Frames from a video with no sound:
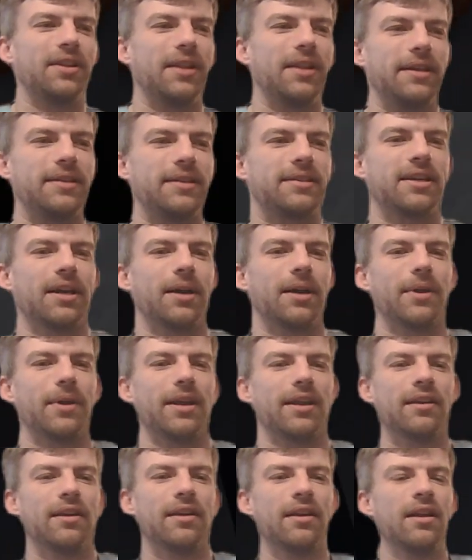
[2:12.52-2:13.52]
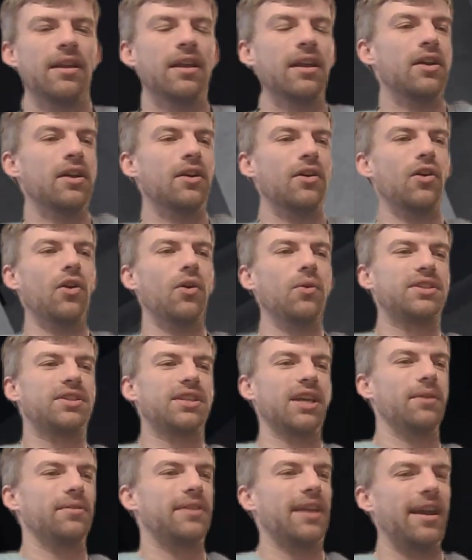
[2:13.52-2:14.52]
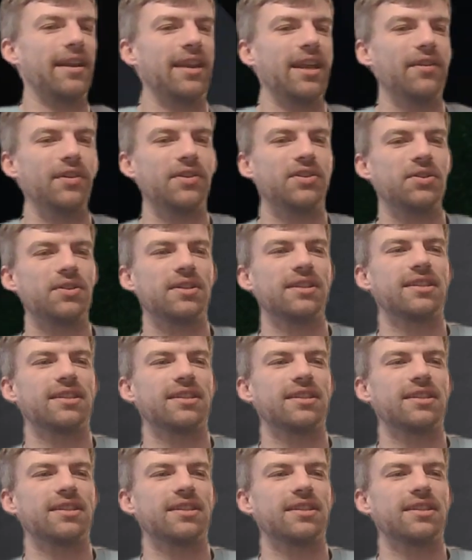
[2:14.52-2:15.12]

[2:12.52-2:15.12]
that it's going. Also down here, as you can